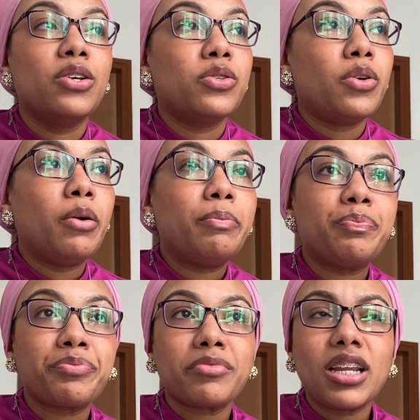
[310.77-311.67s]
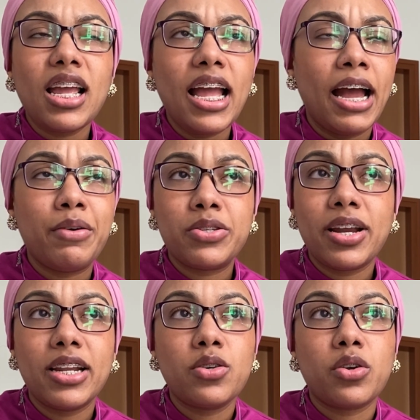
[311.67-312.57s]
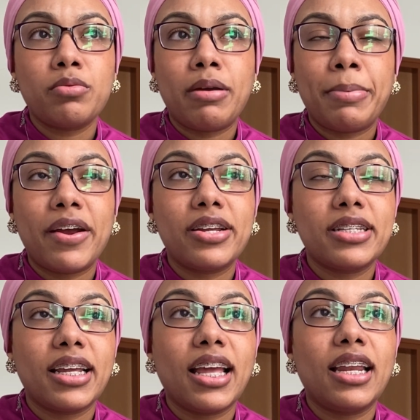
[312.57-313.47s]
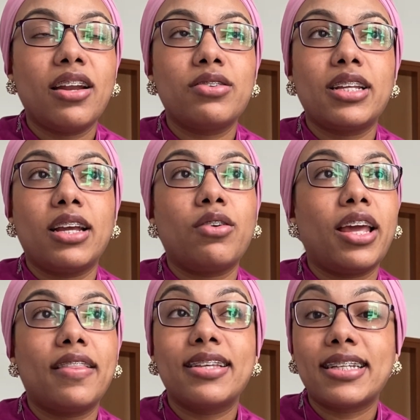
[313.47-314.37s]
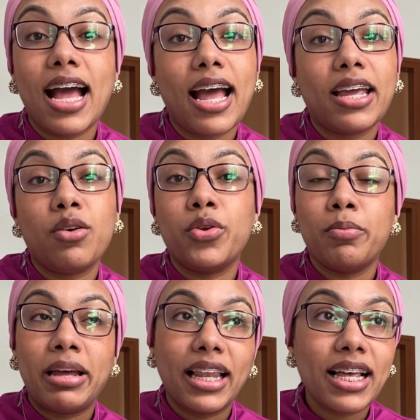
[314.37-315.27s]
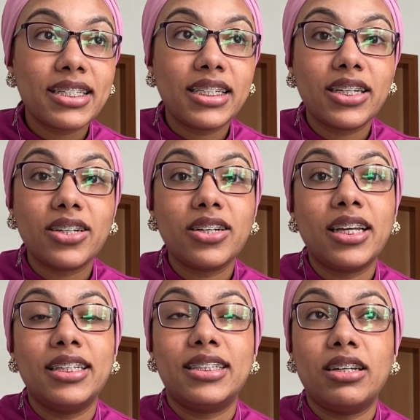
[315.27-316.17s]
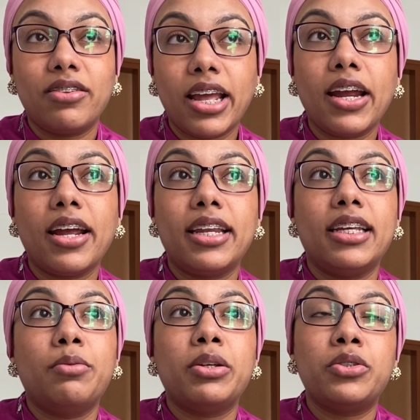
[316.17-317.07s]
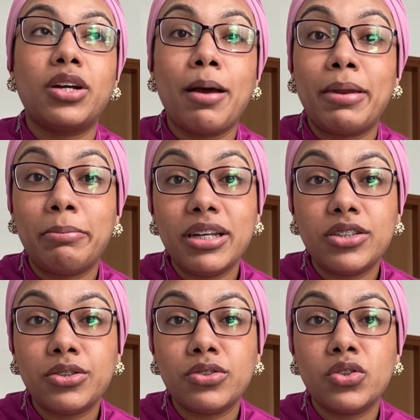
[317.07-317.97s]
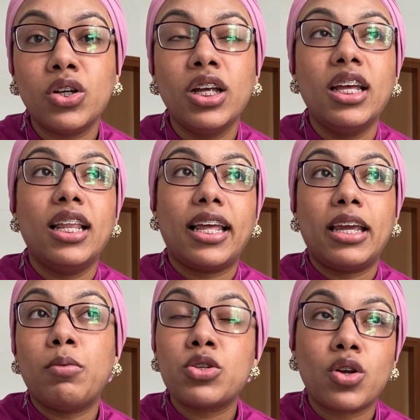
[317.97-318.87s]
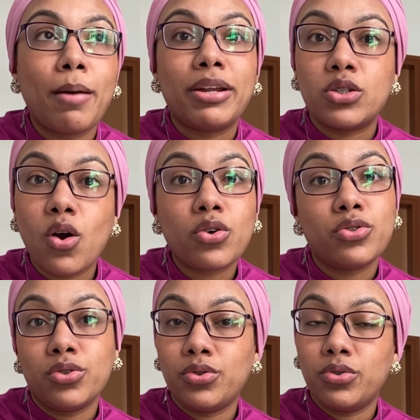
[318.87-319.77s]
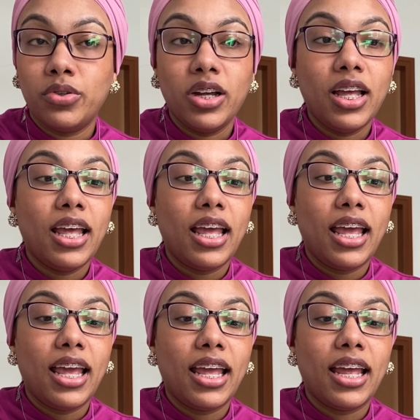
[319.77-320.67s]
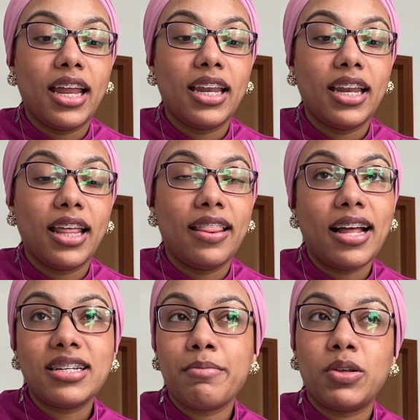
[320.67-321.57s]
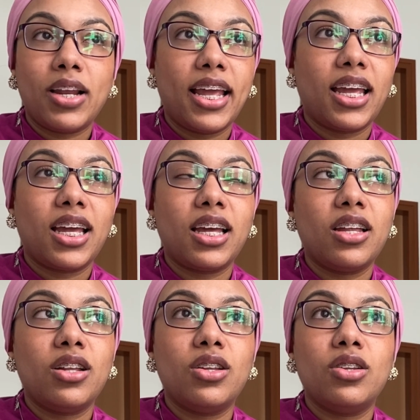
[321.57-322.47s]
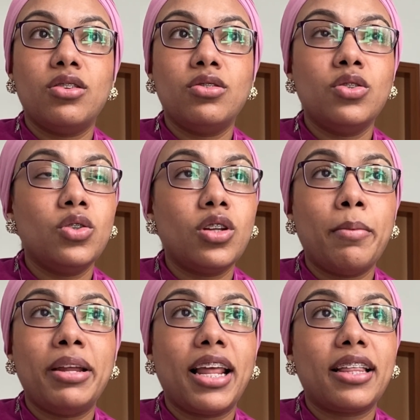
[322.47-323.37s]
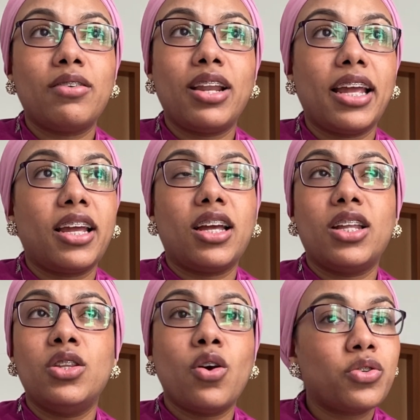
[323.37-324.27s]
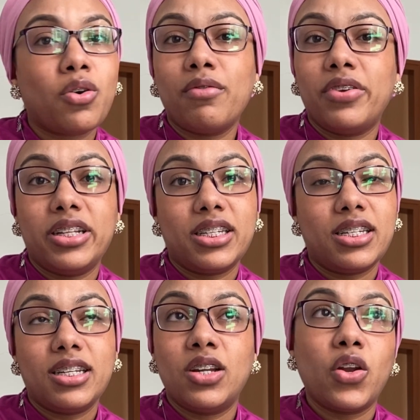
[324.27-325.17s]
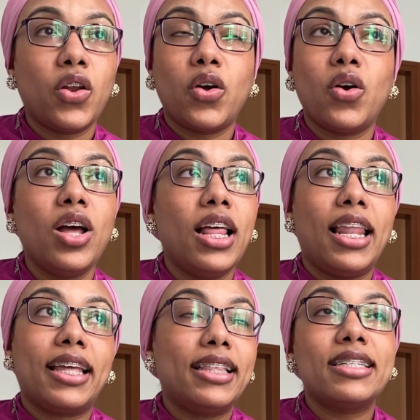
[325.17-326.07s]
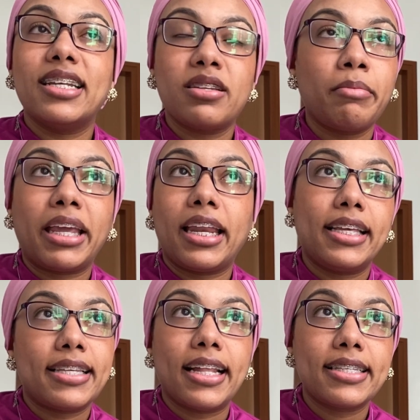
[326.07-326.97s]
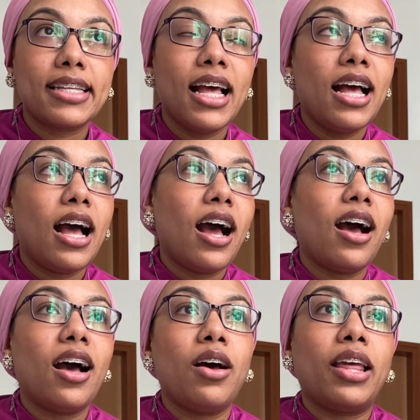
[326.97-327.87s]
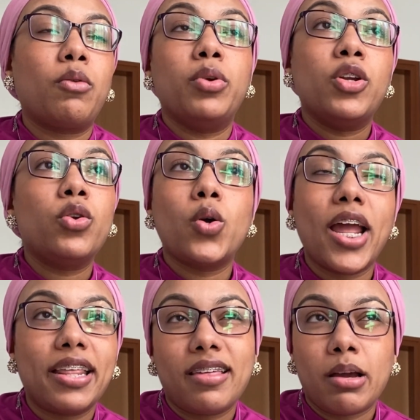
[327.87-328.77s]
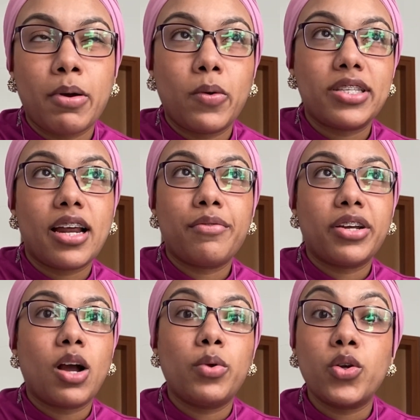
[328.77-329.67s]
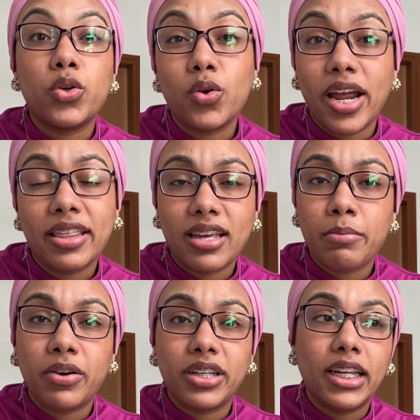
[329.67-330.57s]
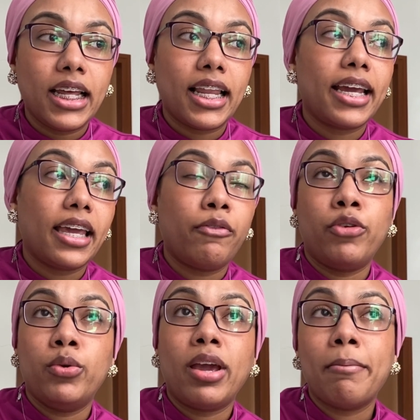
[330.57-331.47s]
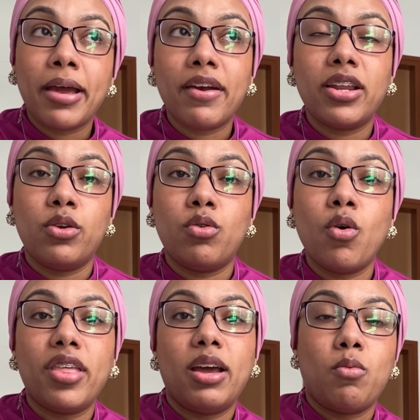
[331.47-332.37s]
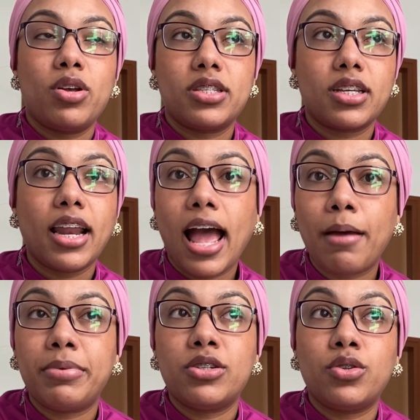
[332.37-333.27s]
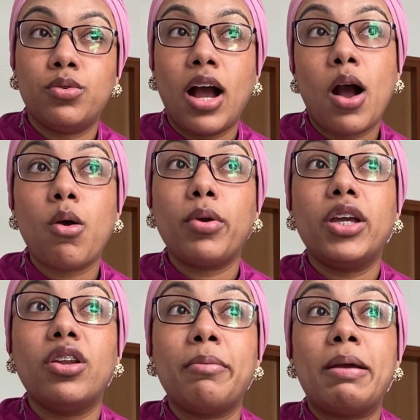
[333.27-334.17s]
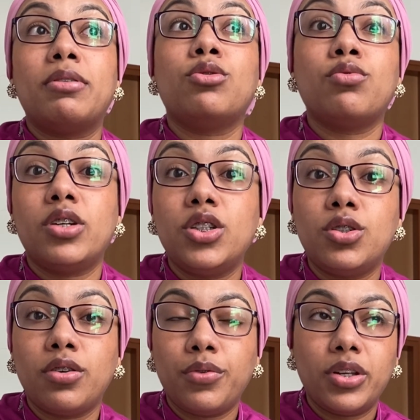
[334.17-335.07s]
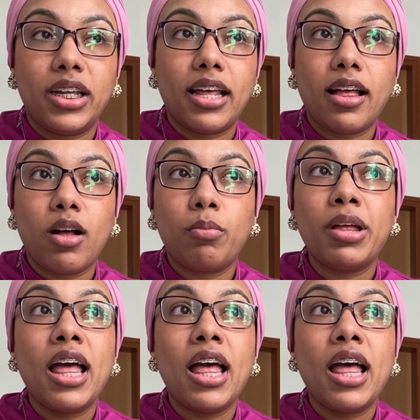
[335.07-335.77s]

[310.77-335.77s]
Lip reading: So I was trying to talk to my parents again, and I was like, okay, this guy who you met last year, he's still there and he wants to come and meet you, like he wants to come and talk to you. And at that time they were like, they were like not convinced. No, like this doesn't make any sense. Like we don't know anything about West Africa, we don't know anything about Guinea. Like if you get married and you go there, what's gonna happen to you? How are we gonna be able to reach you if you need a help?